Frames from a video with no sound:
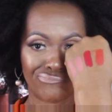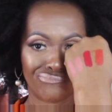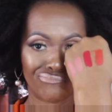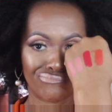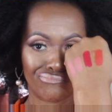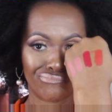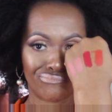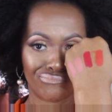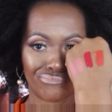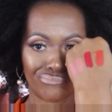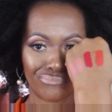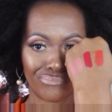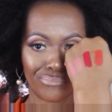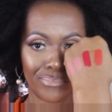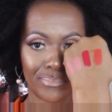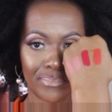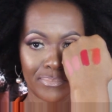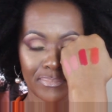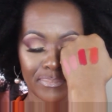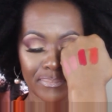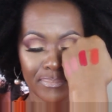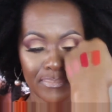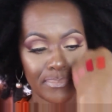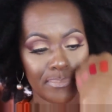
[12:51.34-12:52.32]

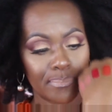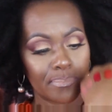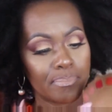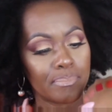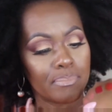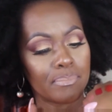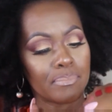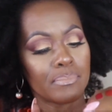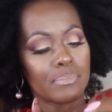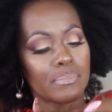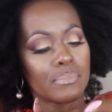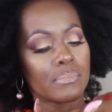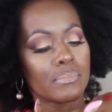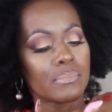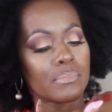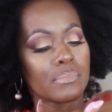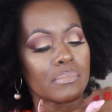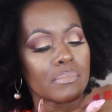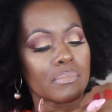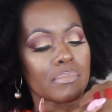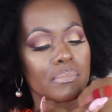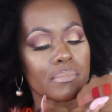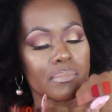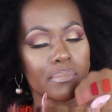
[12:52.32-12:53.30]

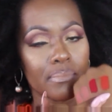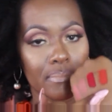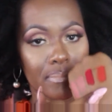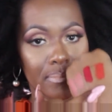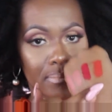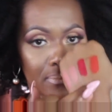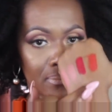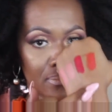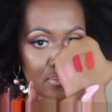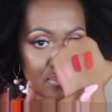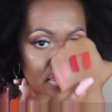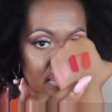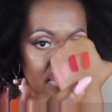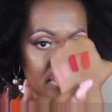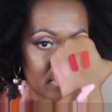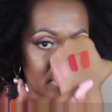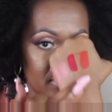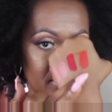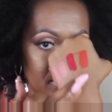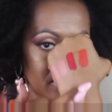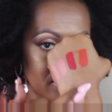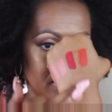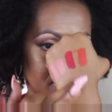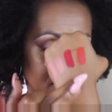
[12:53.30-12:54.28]

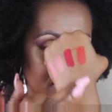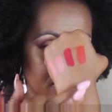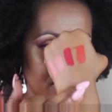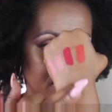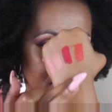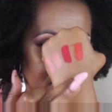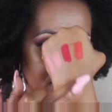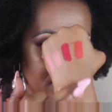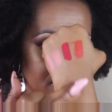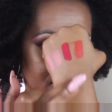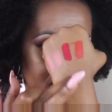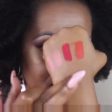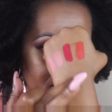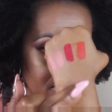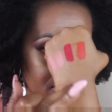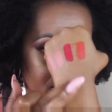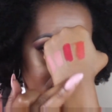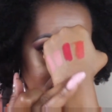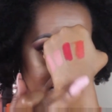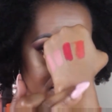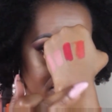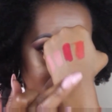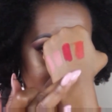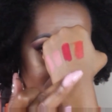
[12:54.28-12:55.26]

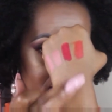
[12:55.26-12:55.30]
Nobody speaks.